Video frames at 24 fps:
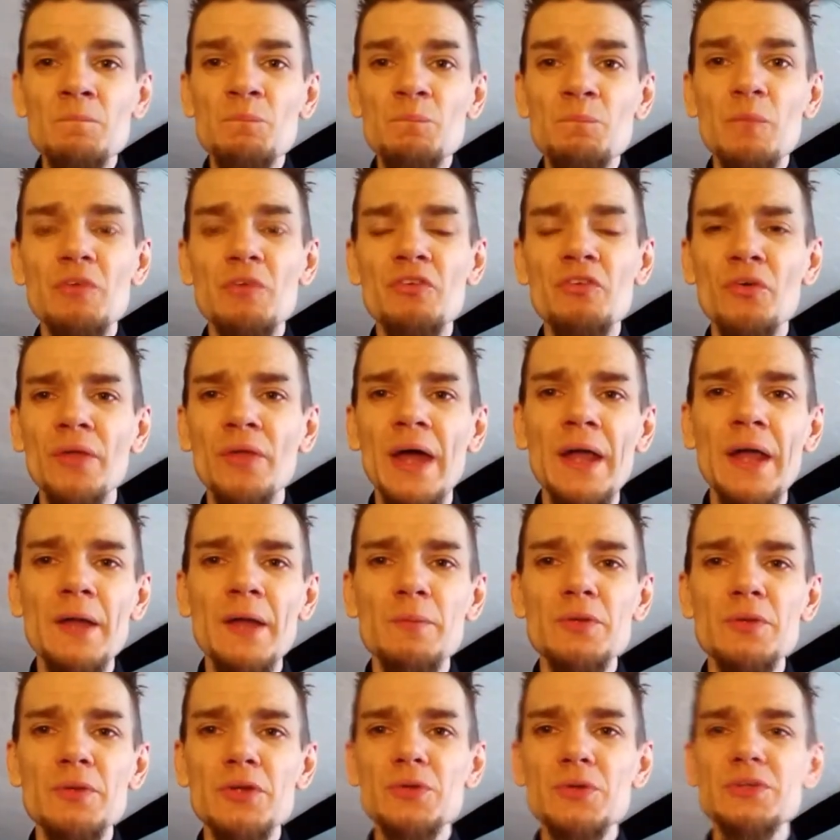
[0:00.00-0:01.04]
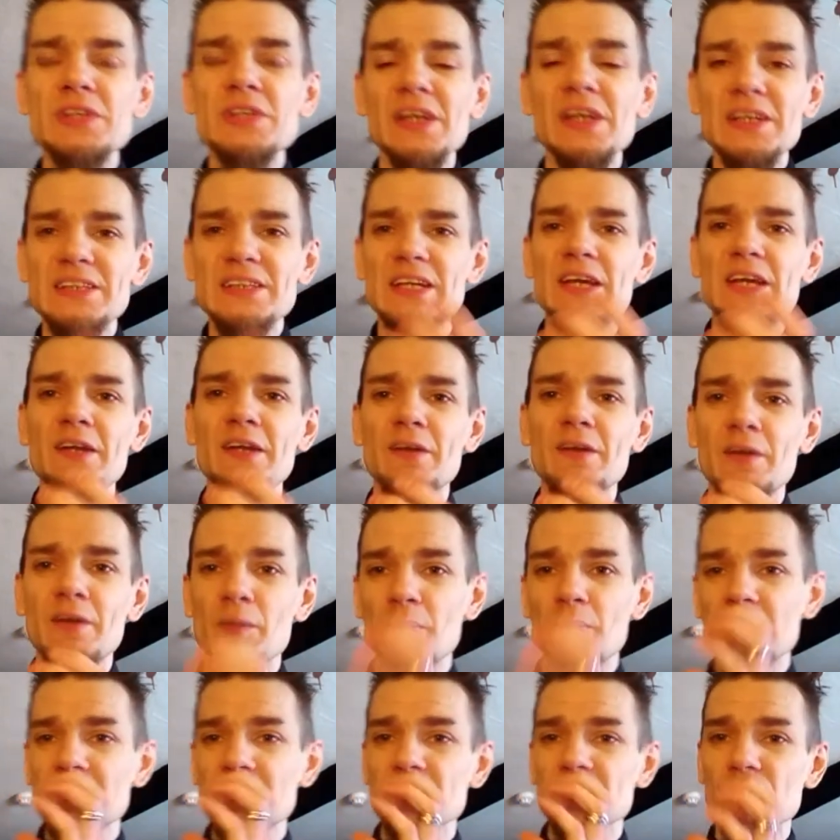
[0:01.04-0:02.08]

Before that, they were using a tin and a piece